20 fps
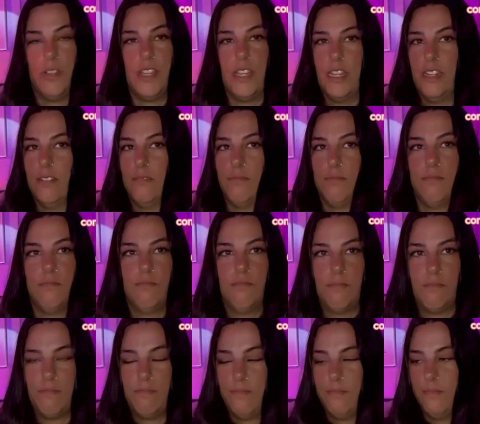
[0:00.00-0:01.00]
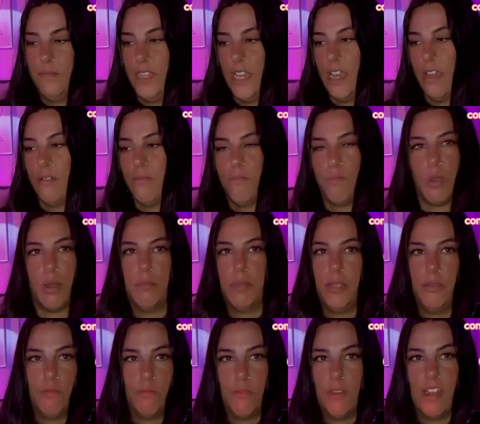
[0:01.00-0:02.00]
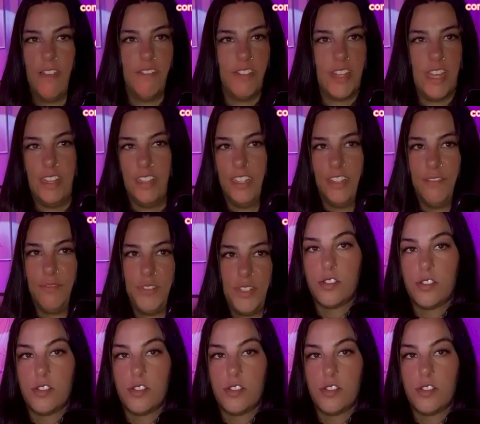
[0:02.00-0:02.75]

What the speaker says: all within probably wherever they